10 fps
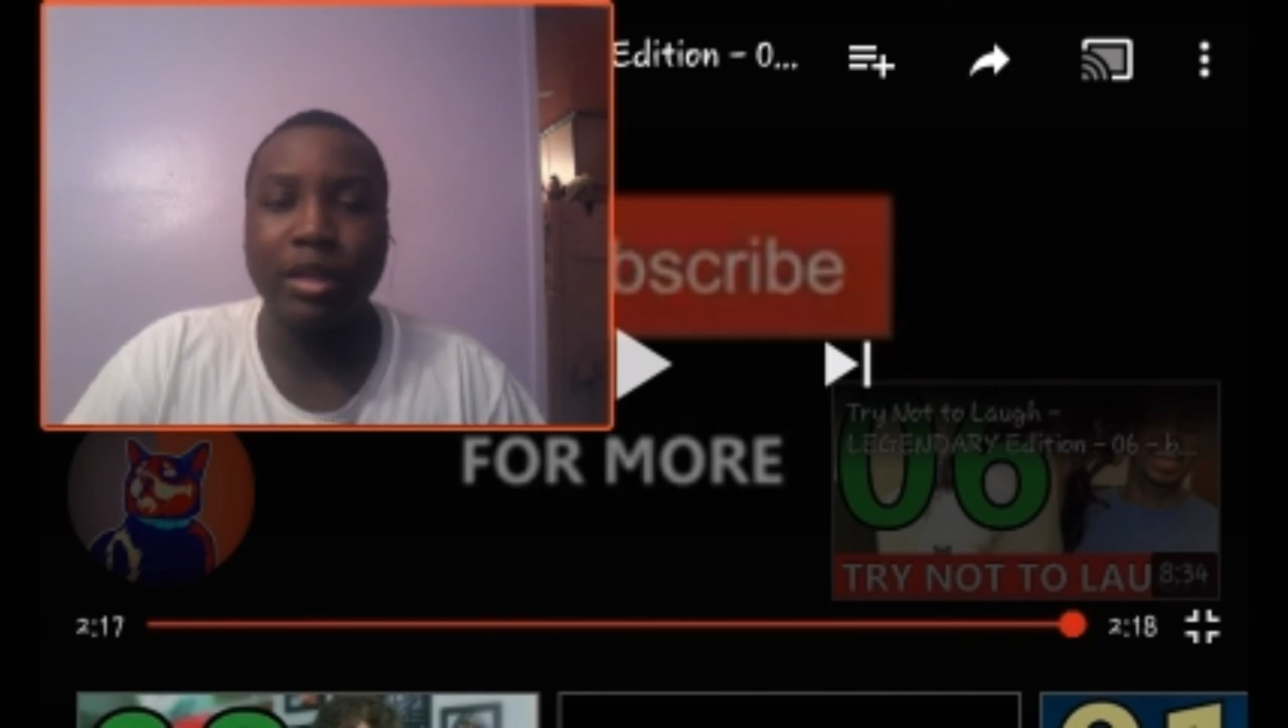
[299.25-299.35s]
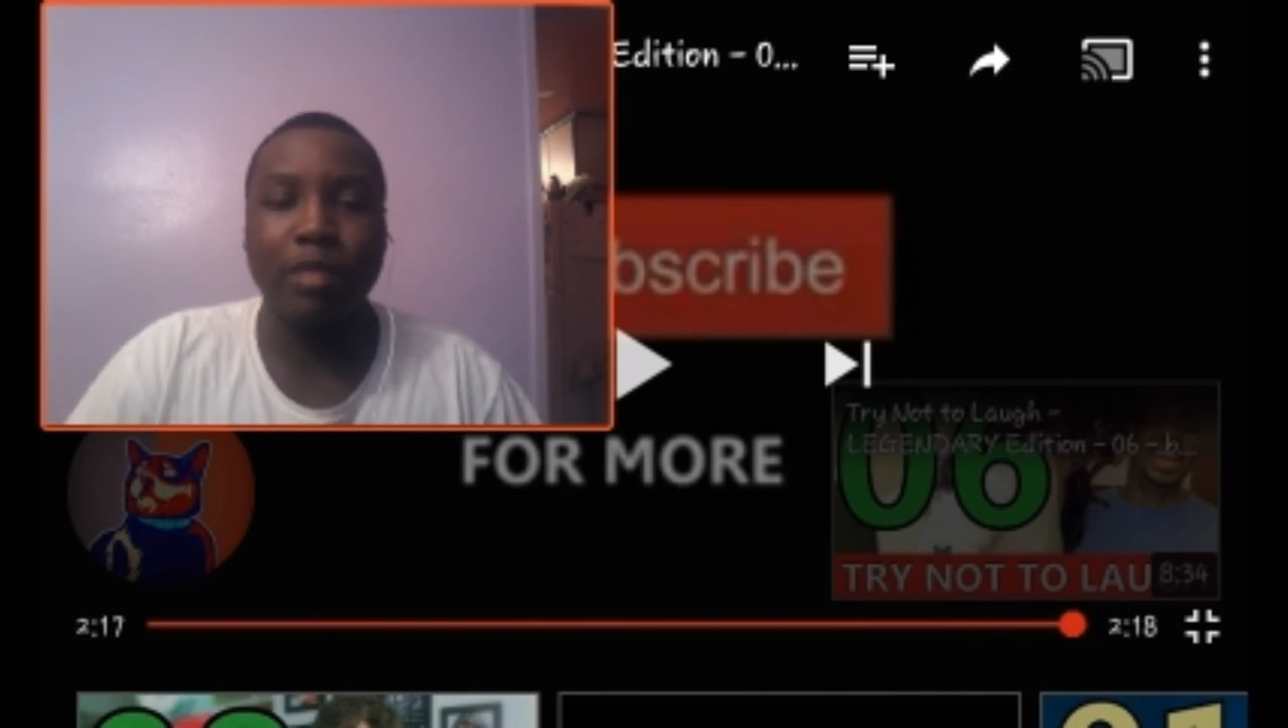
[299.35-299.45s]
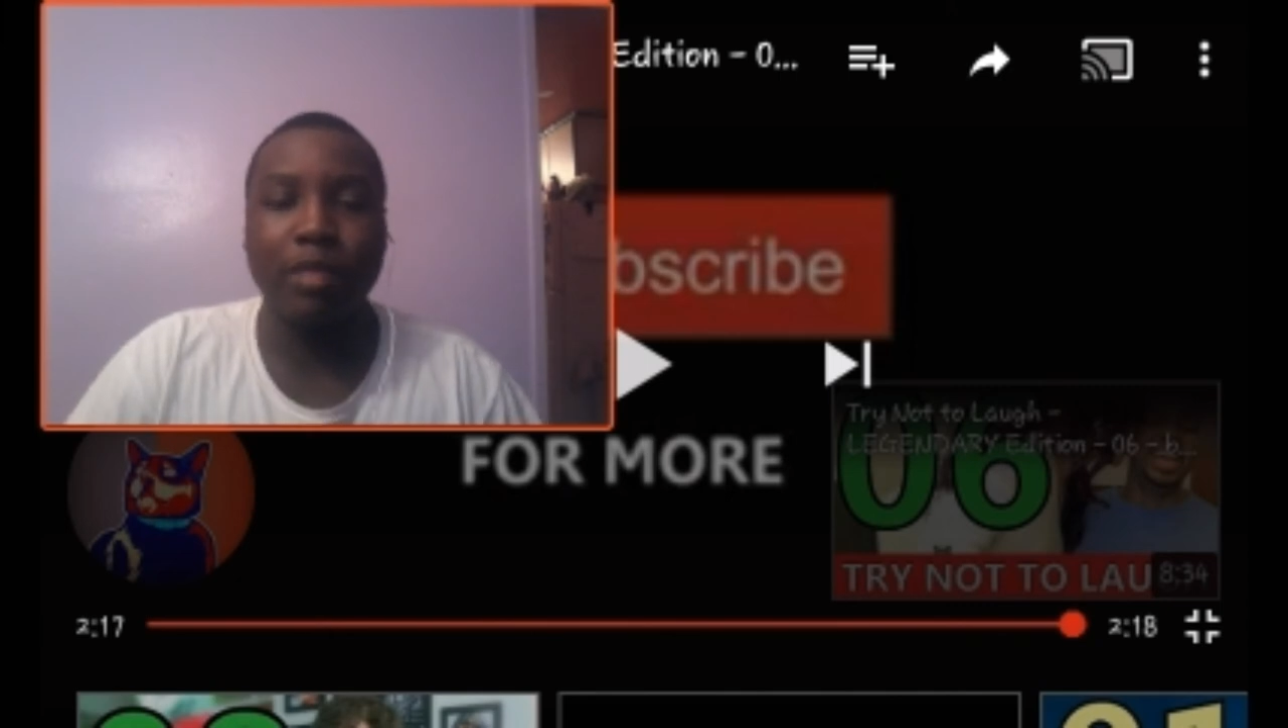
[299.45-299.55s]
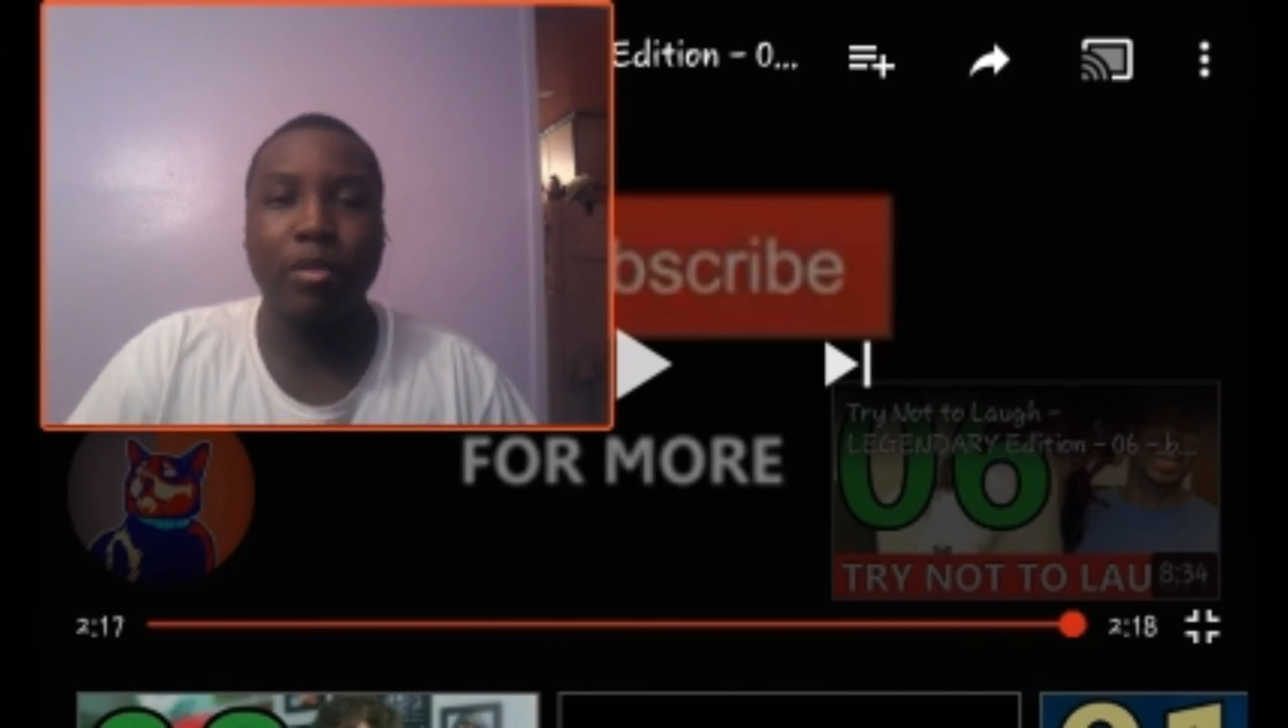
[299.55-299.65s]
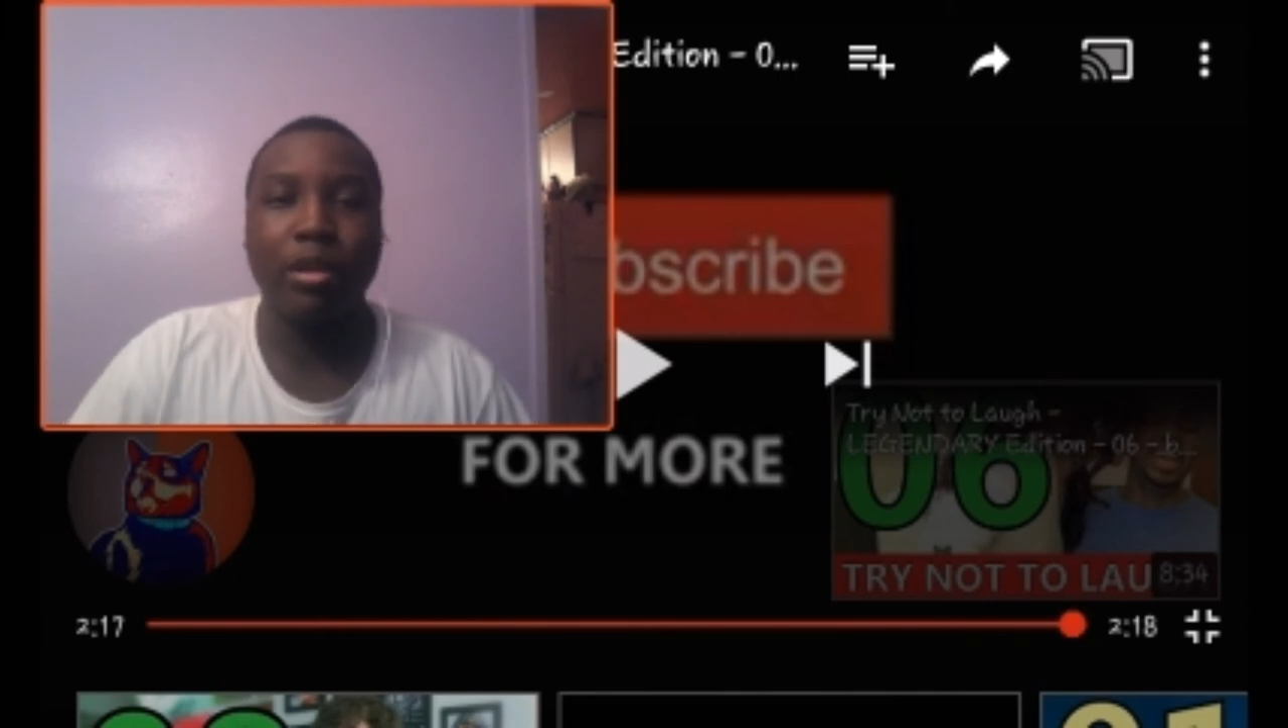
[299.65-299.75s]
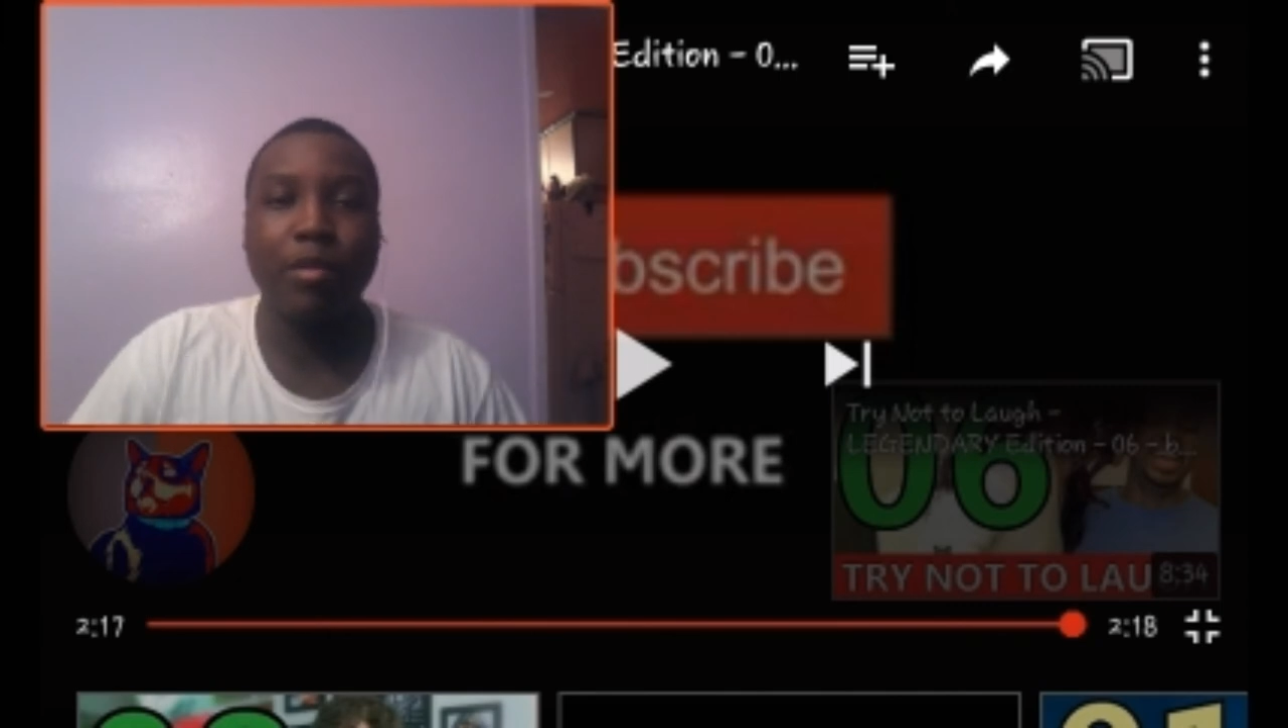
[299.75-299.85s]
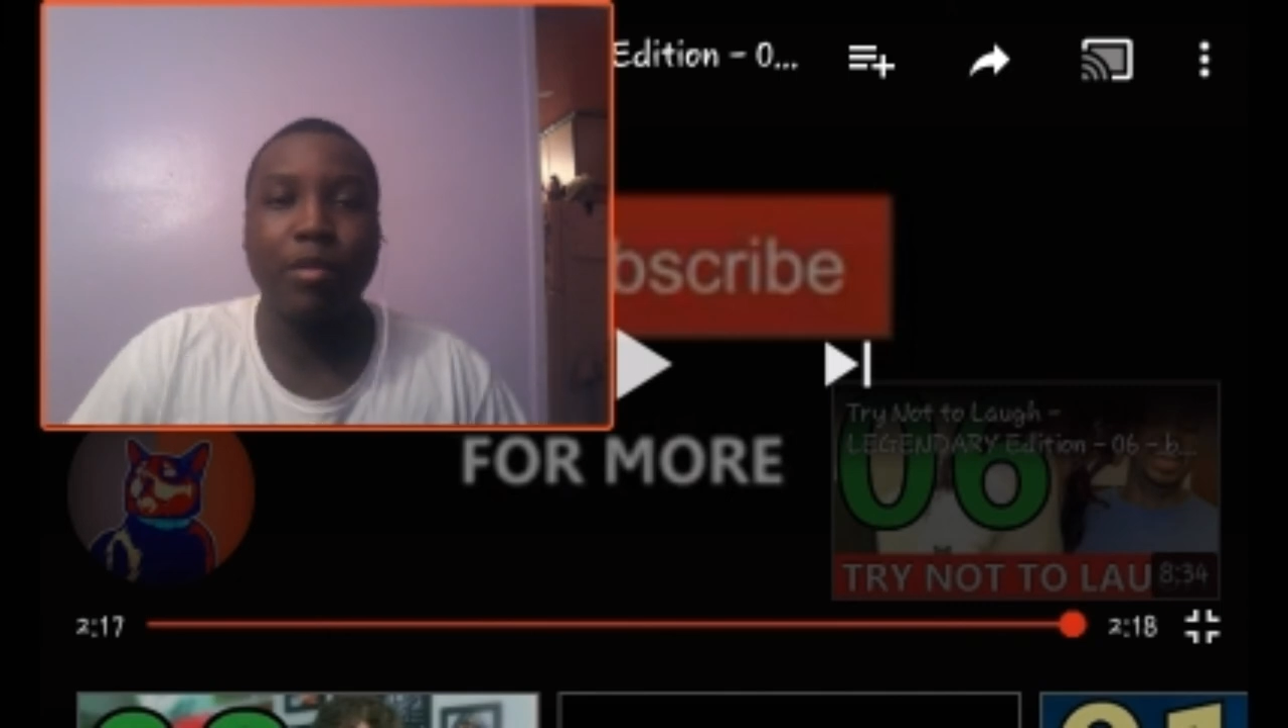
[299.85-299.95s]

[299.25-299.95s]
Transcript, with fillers: not the point.